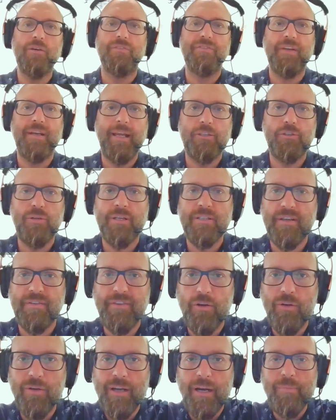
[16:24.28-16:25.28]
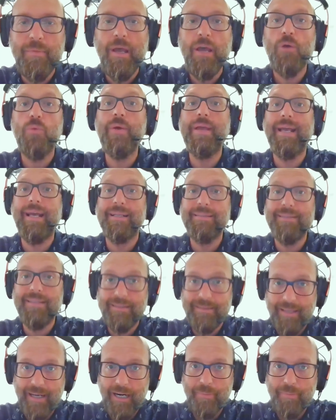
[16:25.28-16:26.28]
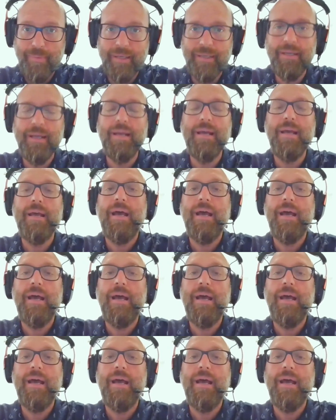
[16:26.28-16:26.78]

of electroencephalogram, we can determine